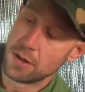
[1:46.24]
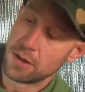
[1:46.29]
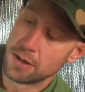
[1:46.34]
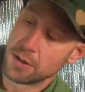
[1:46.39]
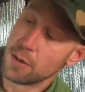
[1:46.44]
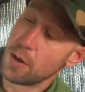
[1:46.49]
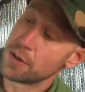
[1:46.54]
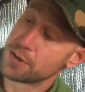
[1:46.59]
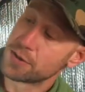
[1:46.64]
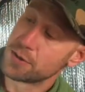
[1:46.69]

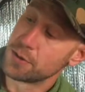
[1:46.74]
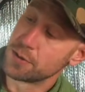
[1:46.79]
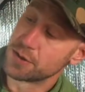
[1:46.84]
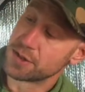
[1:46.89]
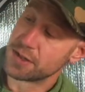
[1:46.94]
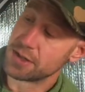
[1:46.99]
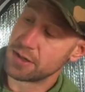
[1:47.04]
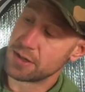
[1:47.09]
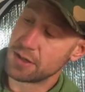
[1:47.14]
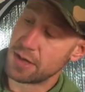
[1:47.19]
You also notice
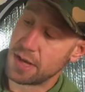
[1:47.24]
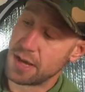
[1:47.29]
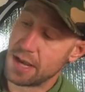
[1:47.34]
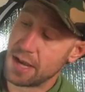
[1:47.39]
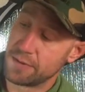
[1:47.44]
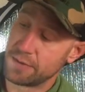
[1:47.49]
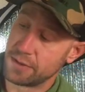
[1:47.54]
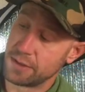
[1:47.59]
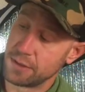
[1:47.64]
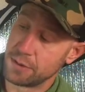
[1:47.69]
here I
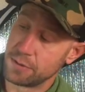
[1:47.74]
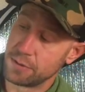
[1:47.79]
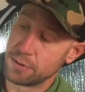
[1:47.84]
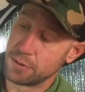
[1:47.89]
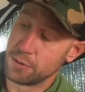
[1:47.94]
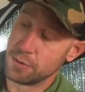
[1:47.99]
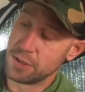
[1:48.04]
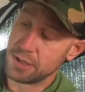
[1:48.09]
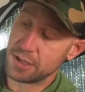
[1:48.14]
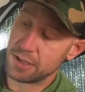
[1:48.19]
have a little
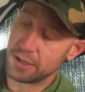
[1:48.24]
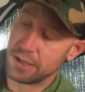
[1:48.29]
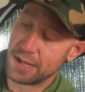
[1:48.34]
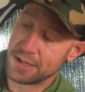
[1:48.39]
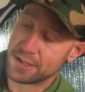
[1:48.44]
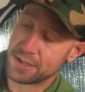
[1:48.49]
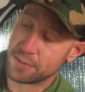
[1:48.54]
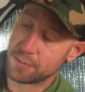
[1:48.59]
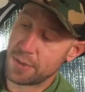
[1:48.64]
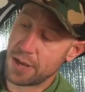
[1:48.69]
unique
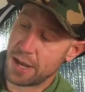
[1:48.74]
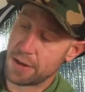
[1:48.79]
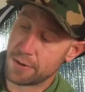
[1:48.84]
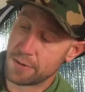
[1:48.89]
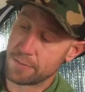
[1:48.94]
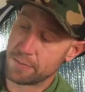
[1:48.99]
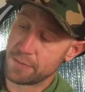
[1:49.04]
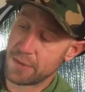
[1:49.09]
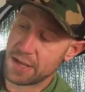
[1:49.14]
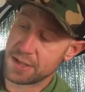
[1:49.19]
lacing
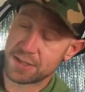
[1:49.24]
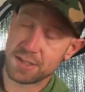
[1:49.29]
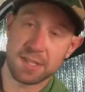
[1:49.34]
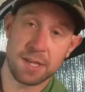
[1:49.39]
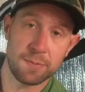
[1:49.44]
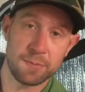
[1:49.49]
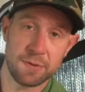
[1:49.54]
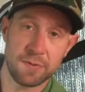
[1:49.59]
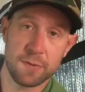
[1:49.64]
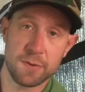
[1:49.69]
pattern. I
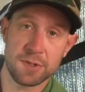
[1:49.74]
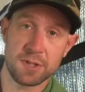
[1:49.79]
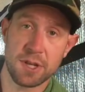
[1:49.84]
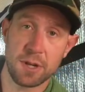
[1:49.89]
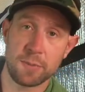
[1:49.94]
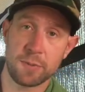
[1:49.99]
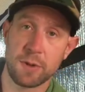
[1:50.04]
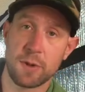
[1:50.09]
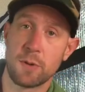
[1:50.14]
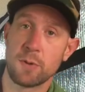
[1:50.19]
skip the first
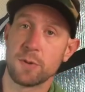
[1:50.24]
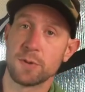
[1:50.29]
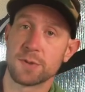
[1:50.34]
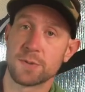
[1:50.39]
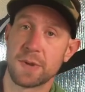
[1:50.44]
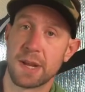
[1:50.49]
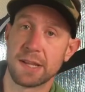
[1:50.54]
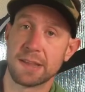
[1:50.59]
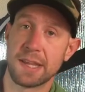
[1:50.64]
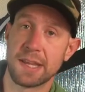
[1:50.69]
couple holes
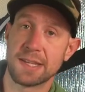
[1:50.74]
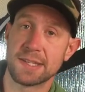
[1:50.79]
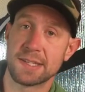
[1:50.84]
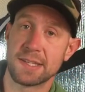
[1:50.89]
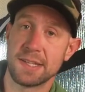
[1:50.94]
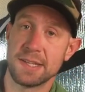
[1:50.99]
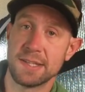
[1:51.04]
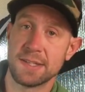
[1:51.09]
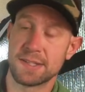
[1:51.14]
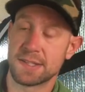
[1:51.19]
when I lace
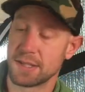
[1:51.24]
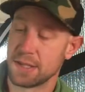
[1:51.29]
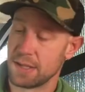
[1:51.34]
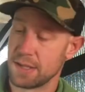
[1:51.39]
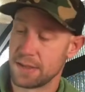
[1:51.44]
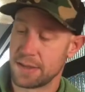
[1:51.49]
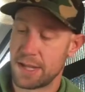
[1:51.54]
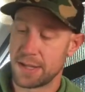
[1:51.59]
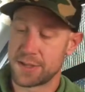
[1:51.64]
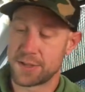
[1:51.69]
these.
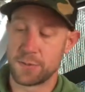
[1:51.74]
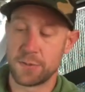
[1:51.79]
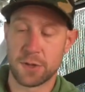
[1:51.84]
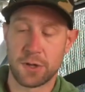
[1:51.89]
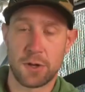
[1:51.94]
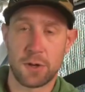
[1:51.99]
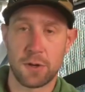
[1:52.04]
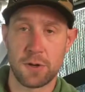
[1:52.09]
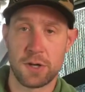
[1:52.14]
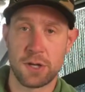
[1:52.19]
That's to
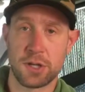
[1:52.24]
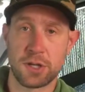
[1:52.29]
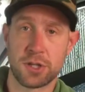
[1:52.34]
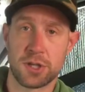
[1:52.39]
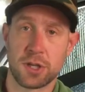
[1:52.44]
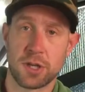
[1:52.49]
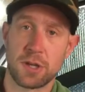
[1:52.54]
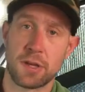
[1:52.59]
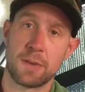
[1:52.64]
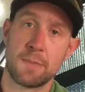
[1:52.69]

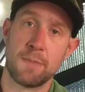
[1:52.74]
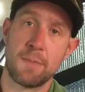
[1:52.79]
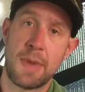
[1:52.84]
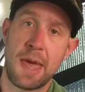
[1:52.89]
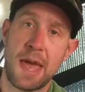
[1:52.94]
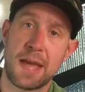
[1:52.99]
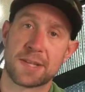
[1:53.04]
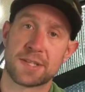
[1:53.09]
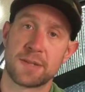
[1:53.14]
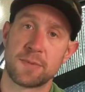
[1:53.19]
encourage
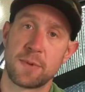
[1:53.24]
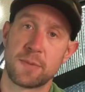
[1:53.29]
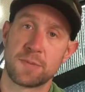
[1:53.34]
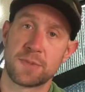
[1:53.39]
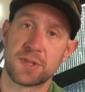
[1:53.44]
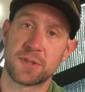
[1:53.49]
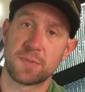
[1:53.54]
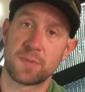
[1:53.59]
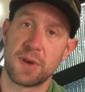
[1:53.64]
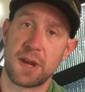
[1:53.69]
maximum
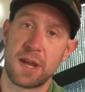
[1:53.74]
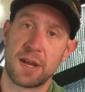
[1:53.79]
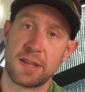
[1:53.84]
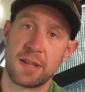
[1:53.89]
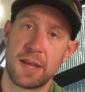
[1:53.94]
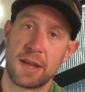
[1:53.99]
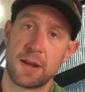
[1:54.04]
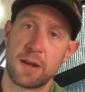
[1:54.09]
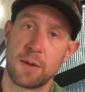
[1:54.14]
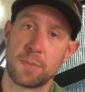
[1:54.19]
spread in
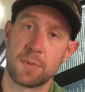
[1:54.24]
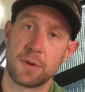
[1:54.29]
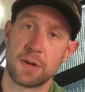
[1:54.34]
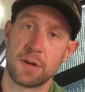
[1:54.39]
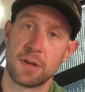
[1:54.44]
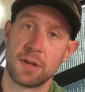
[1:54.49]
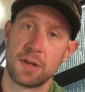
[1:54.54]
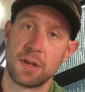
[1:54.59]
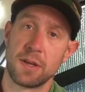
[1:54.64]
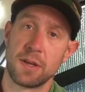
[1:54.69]
that upper.